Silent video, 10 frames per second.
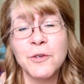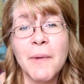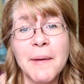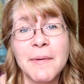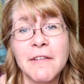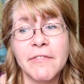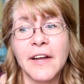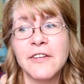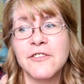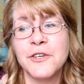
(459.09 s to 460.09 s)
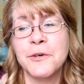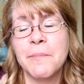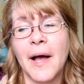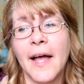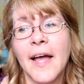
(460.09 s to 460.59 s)
you might be afraid too,
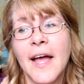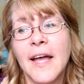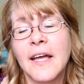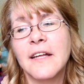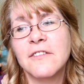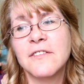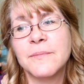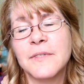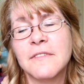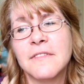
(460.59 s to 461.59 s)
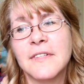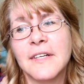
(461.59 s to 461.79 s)
but it just was,